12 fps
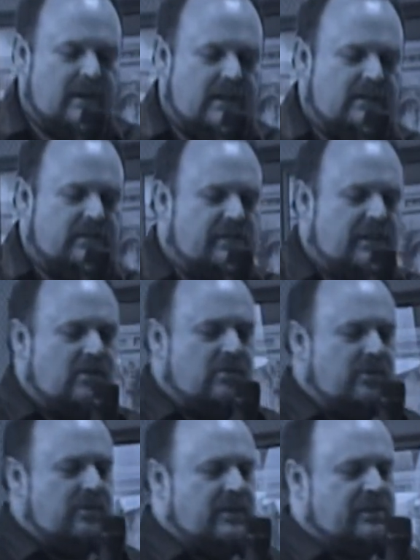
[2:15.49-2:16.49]
And
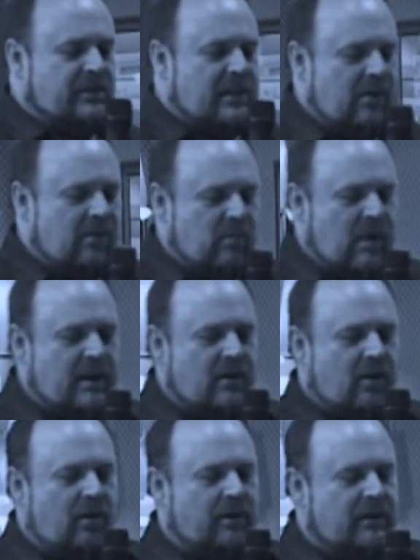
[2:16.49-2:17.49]
so this is how it
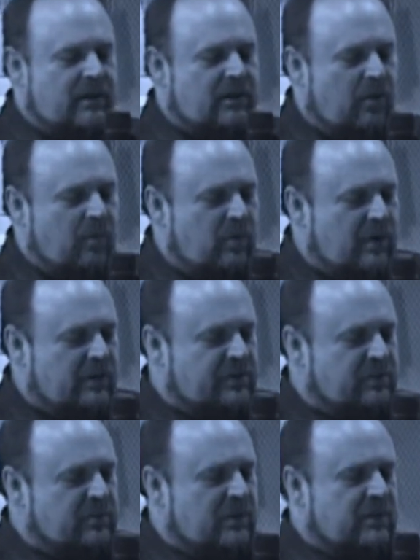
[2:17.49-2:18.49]
went on, and it got
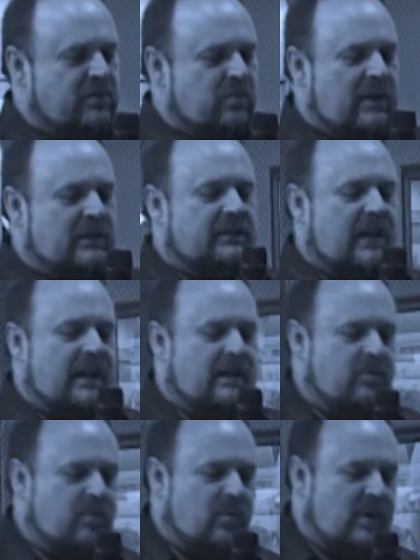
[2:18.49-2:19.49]
worse and worse. And one
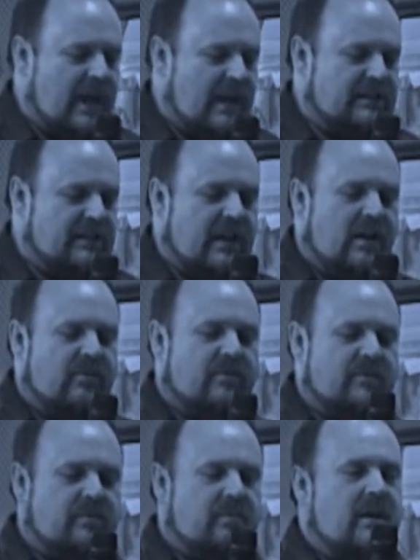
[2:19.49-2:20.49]
day we had to go
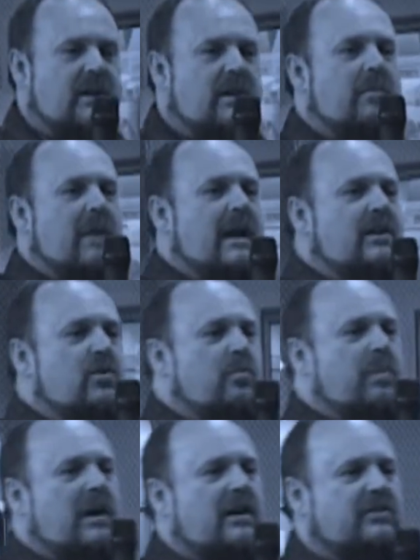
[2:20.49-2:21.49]
and meet a man
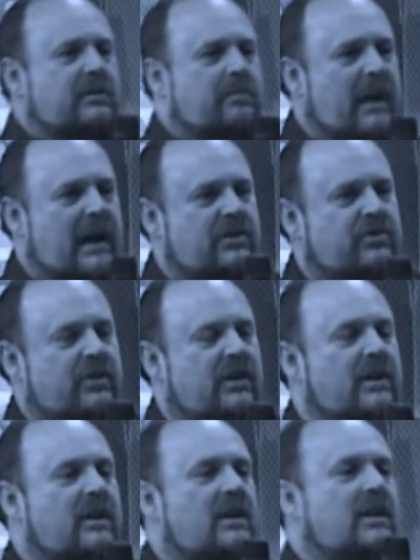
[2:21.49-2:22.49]
called Pastor
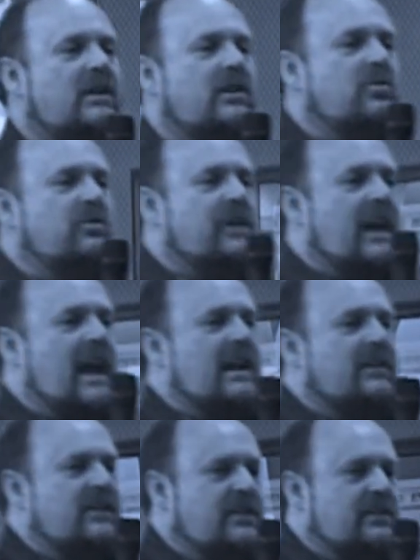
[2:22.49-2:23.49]
Petra, who was the
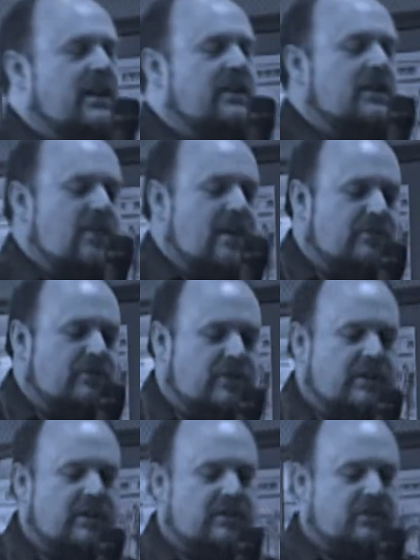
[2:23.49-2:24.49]
head of this underground
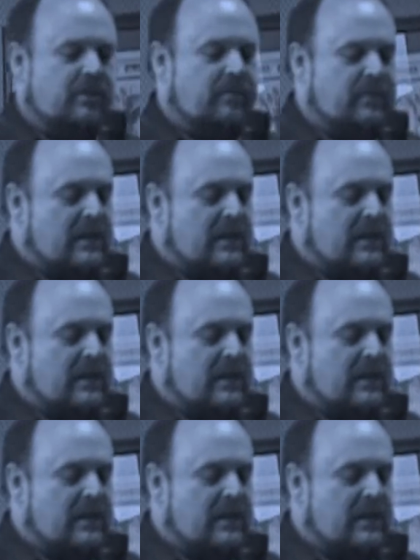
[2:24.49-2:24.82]
church.